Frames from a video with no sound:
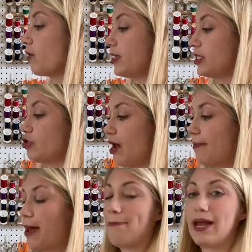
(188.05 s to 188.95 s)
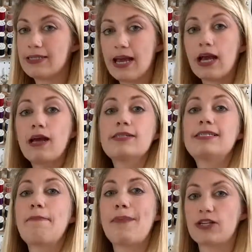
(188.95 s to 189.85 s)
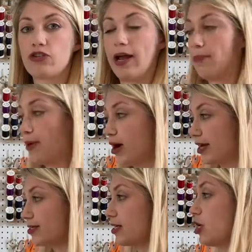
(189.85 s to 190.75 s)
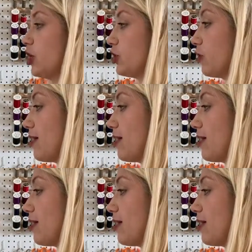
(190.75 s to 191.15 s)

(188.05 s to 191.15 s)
are going to drape a basic symmetric bodice. So